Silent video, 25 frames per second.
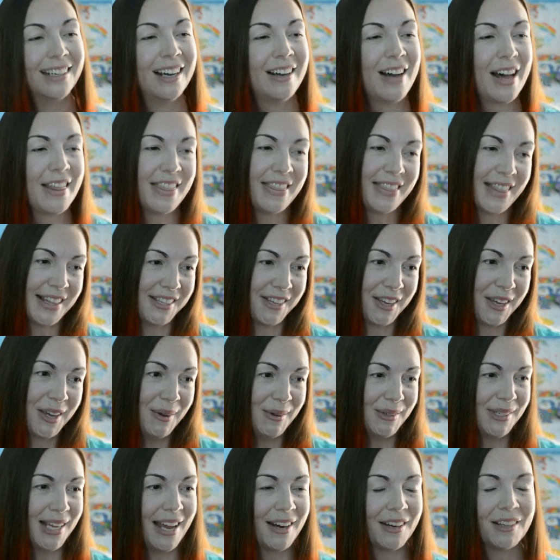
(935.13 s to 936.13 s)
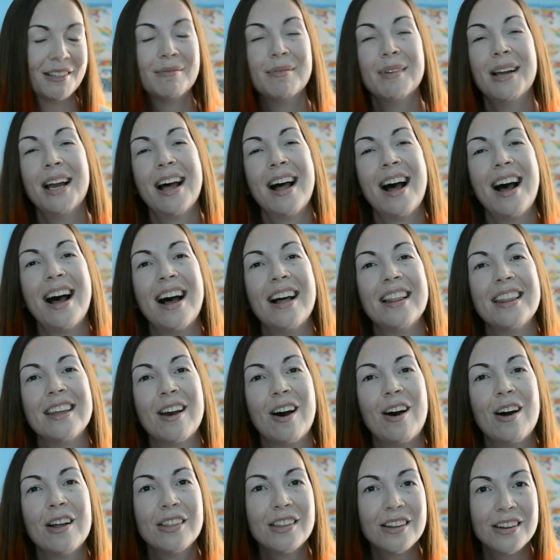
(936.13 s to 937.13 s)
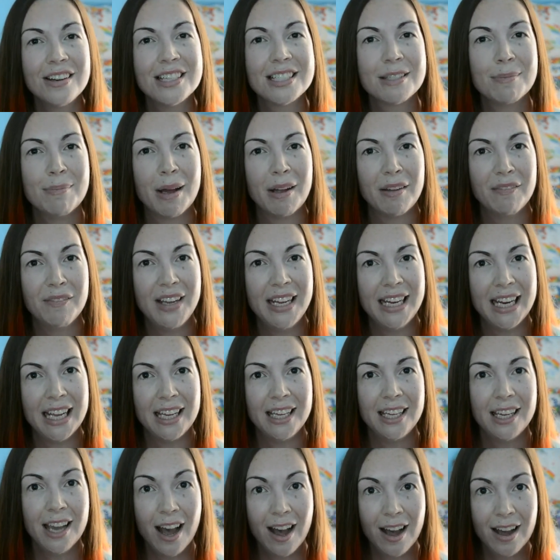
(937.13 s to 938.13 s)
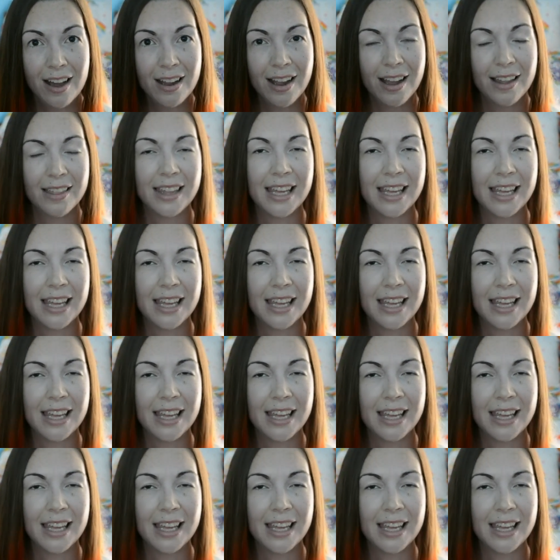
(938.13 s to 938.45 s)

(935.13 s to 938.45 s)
I think that's a cute title. The author is Melvina Young.